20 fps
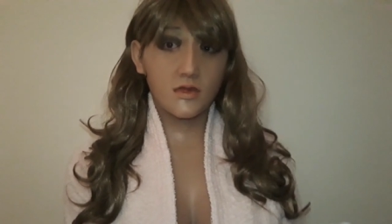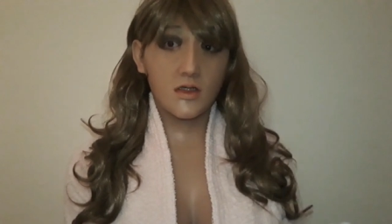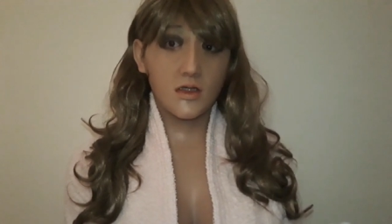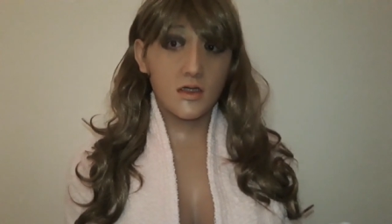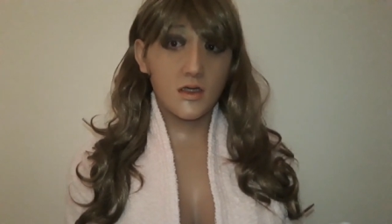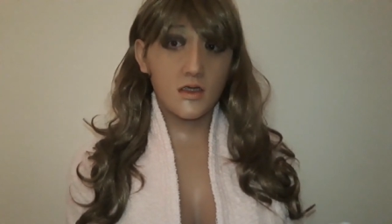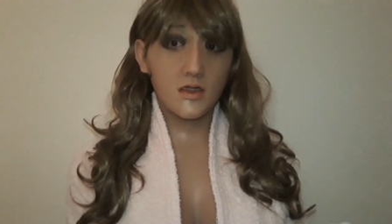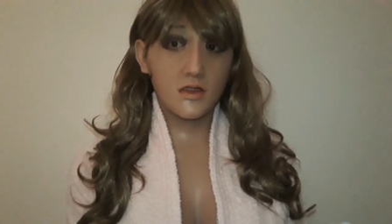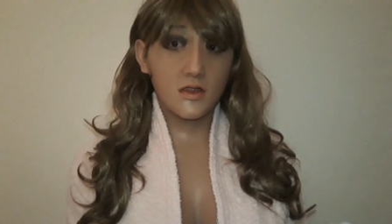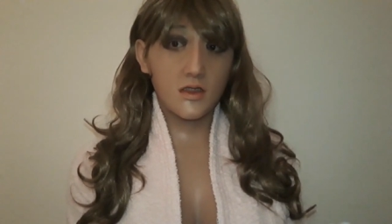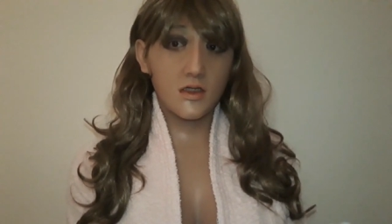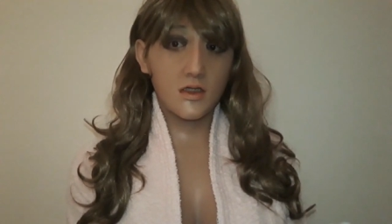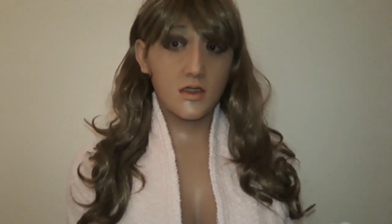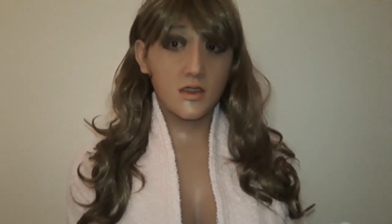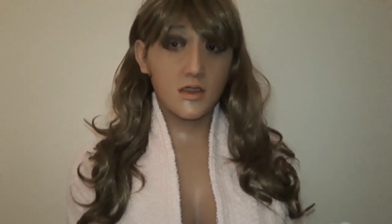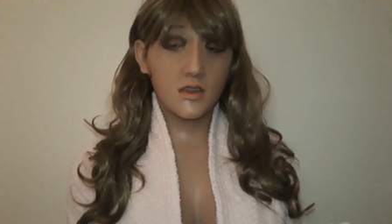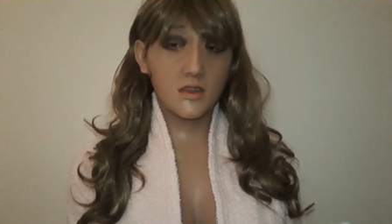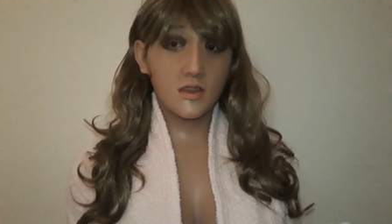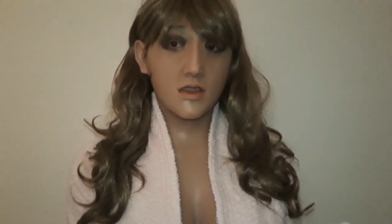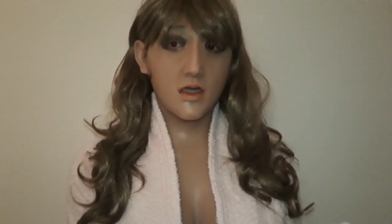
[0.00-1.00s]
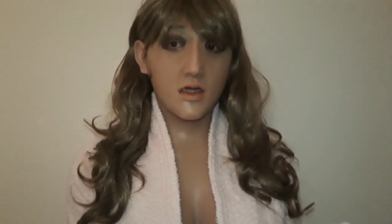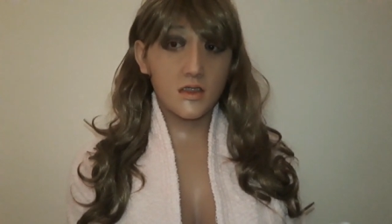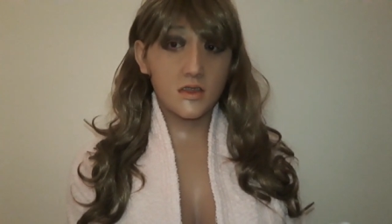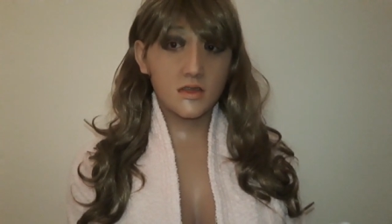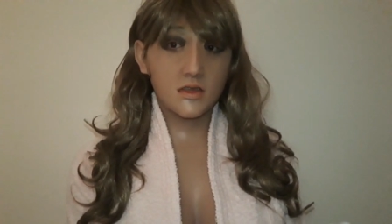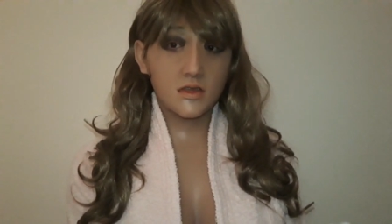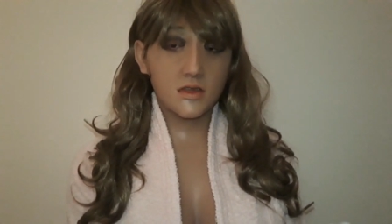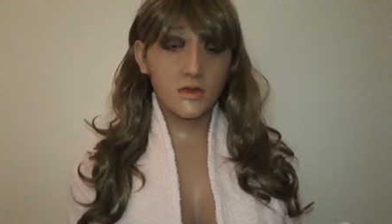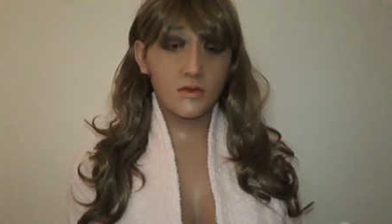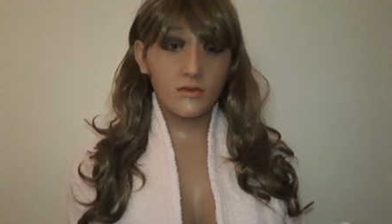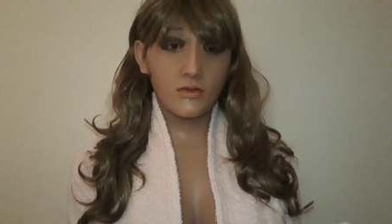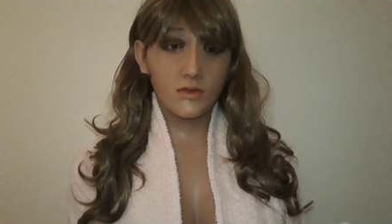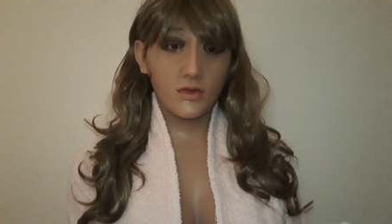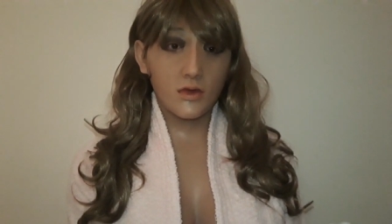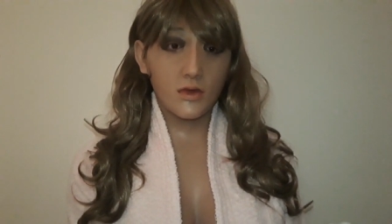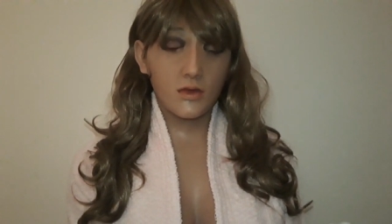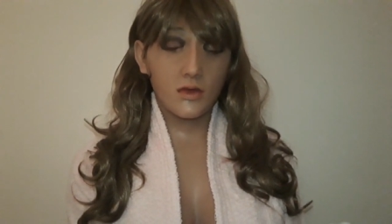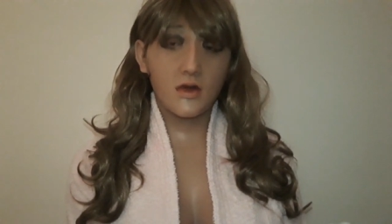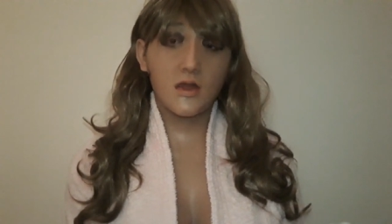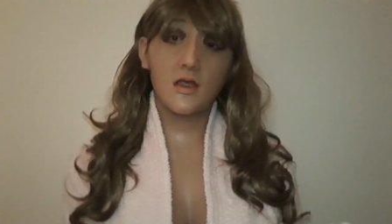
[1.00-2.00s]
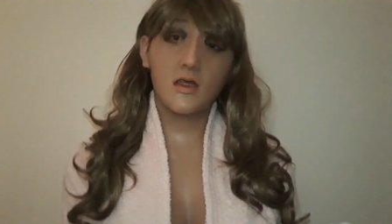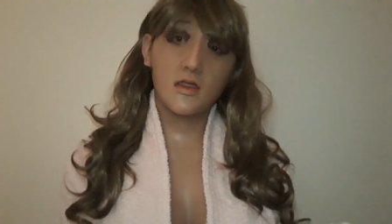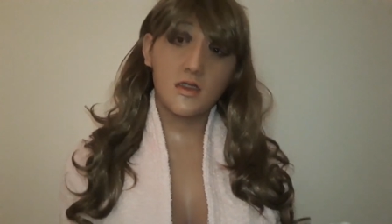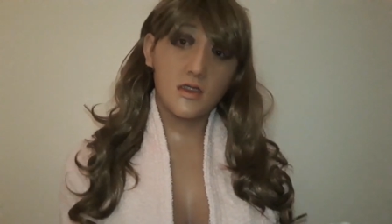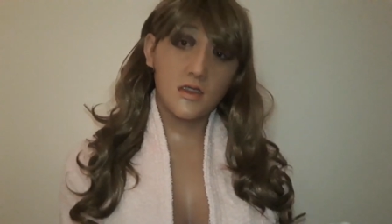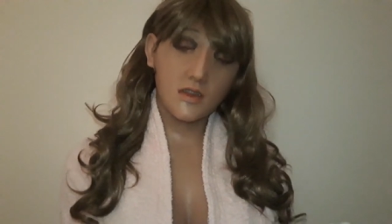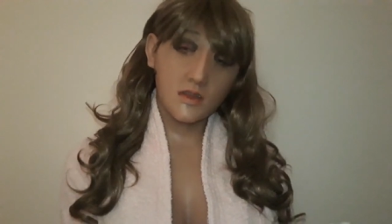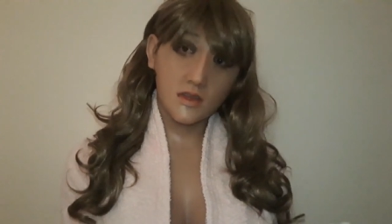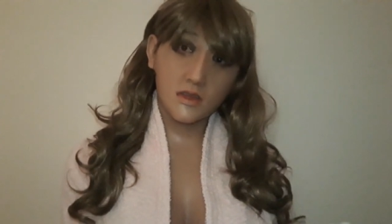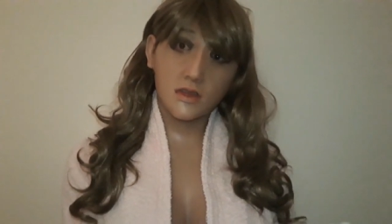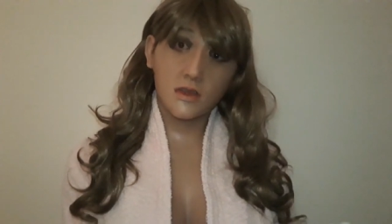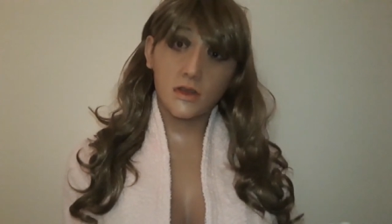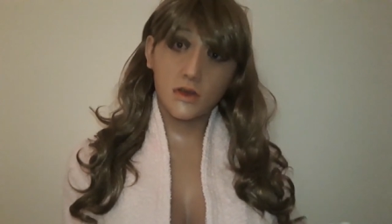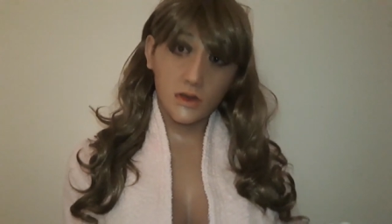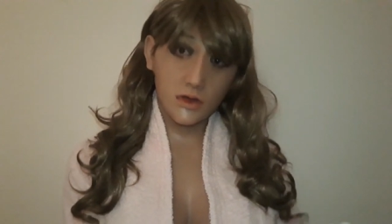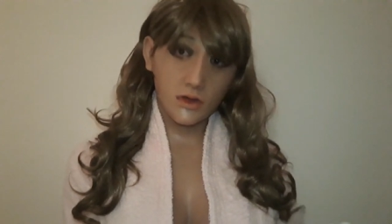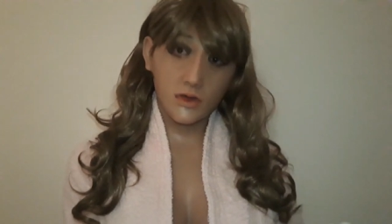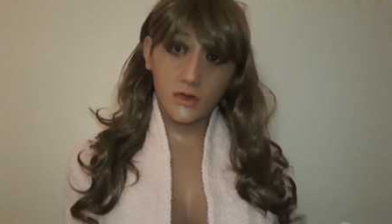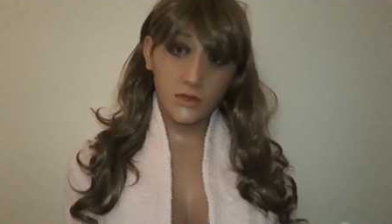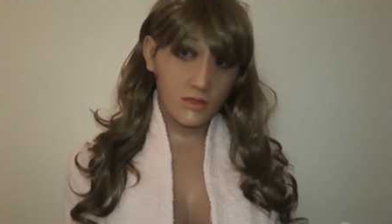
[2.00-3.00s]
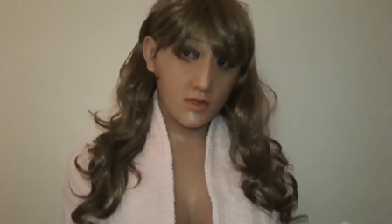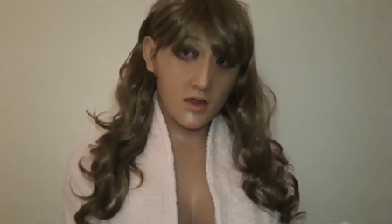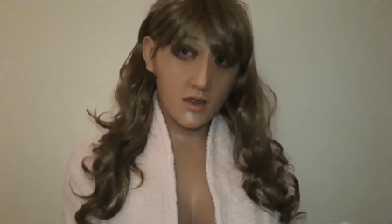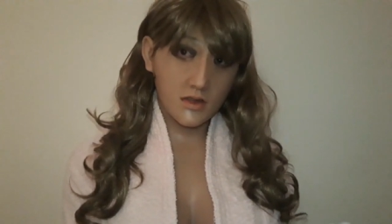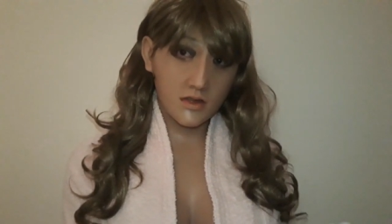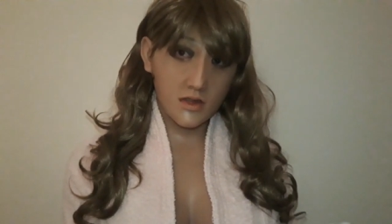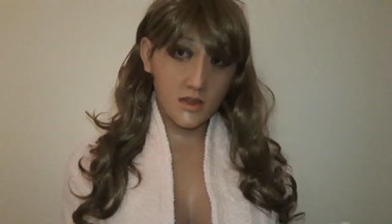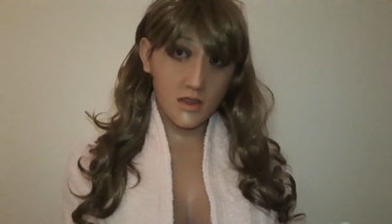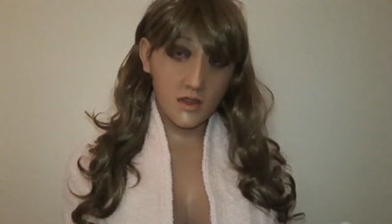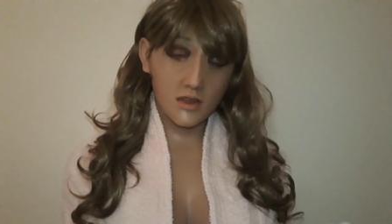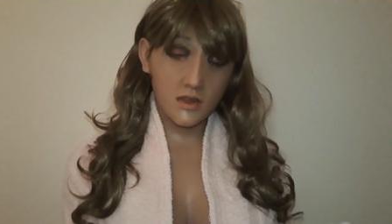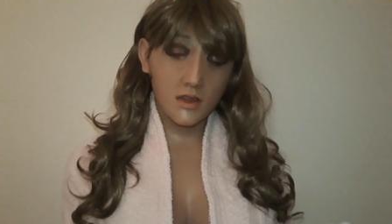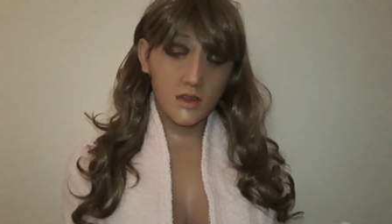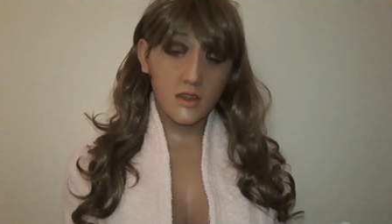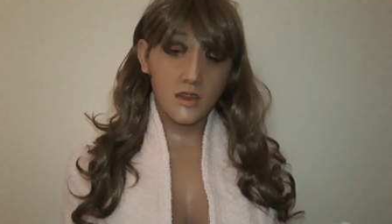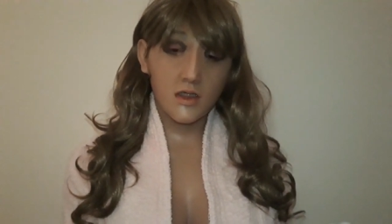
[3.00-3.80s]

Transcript: And I think that is what I needed to do back then.